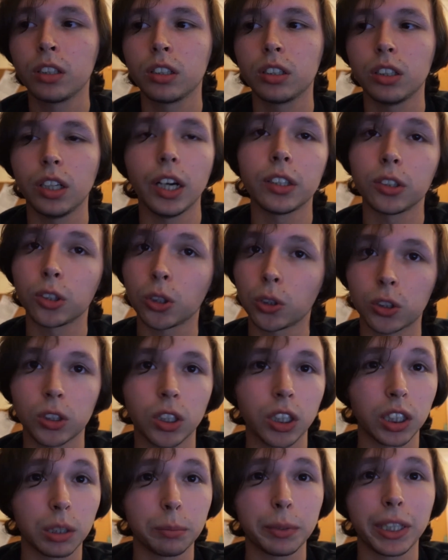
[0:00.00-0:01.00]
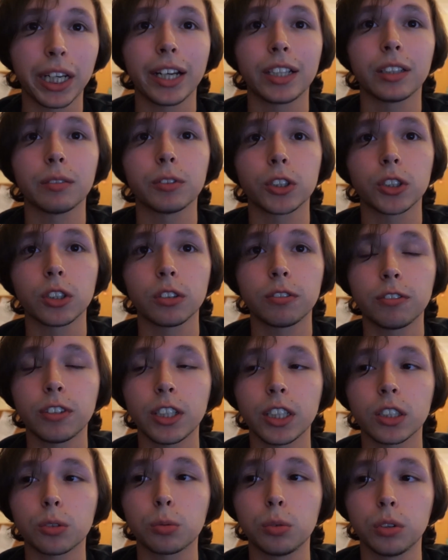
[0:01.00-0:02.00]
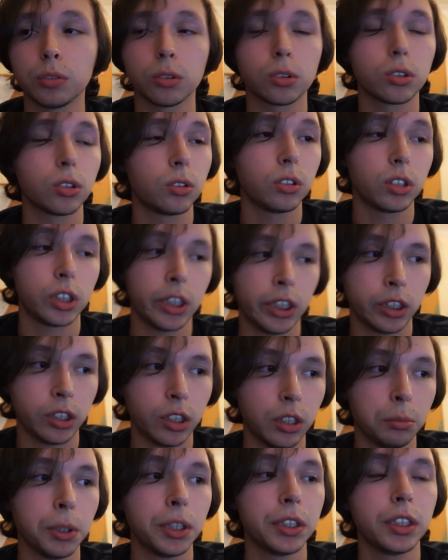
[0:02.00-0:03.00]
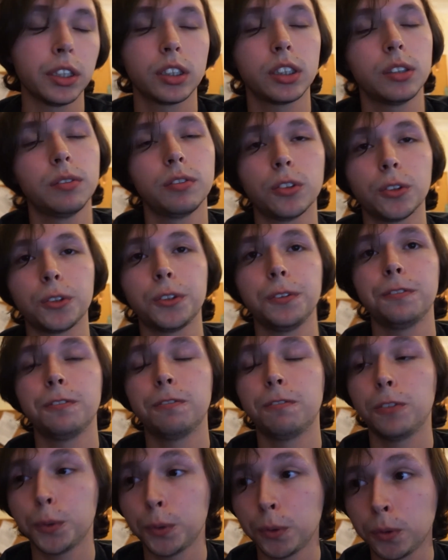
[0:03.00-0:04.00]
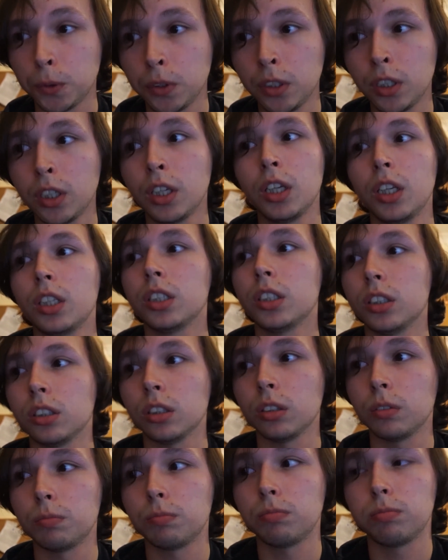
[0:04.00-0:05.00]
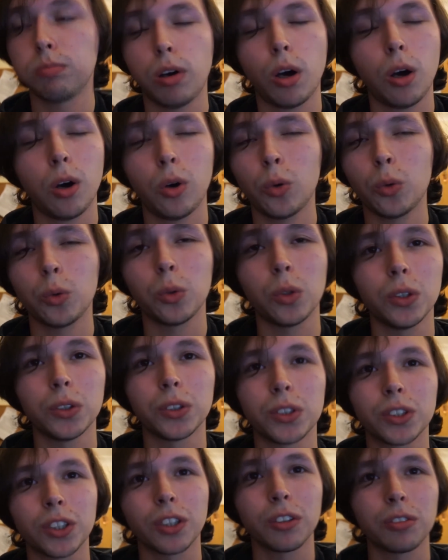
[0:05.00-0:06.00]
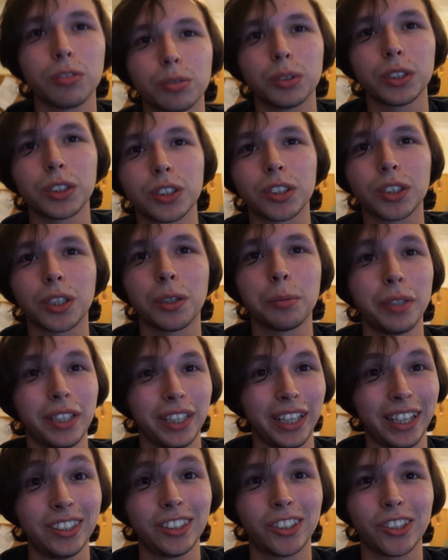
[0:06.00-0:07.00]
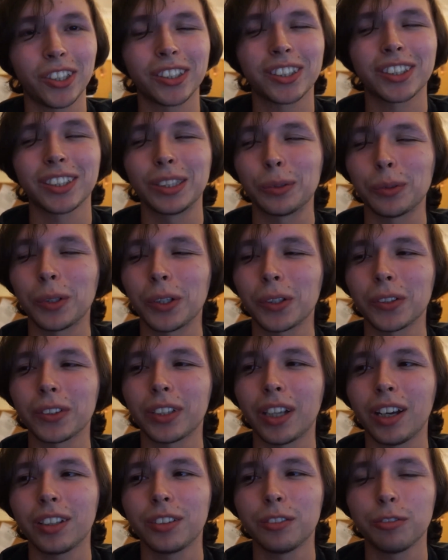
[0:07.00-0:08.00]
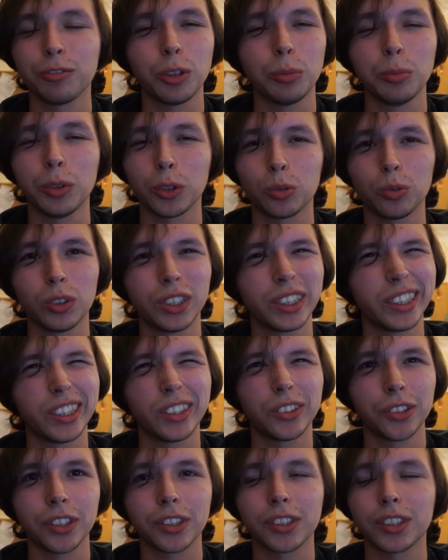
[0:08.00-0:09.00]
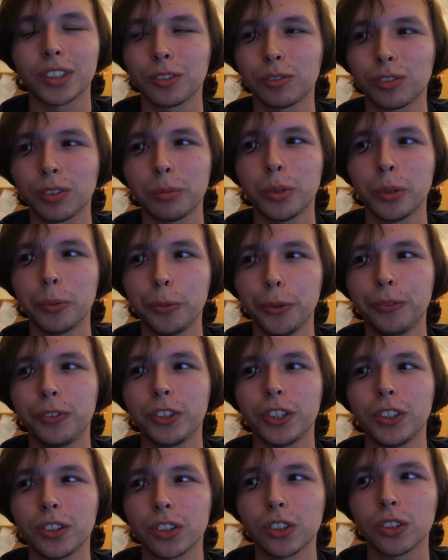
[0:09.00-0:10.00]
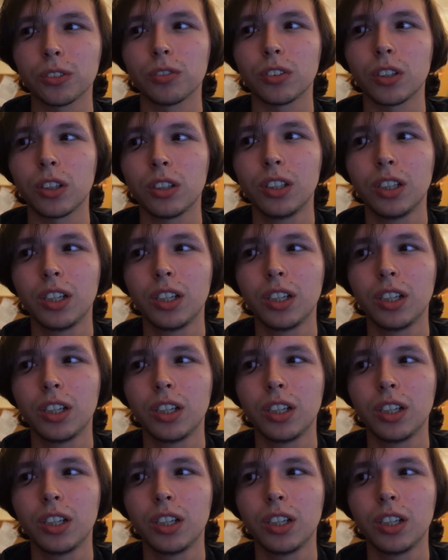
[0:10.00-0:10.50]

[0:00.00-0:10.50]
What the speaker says: And Josh and I are going to be adding visual effects. We've also got Dick Dynamite 1944. There's a whole load of stuff which is going to be interesting to work on that. The film looks really interesting from what we've seen so far.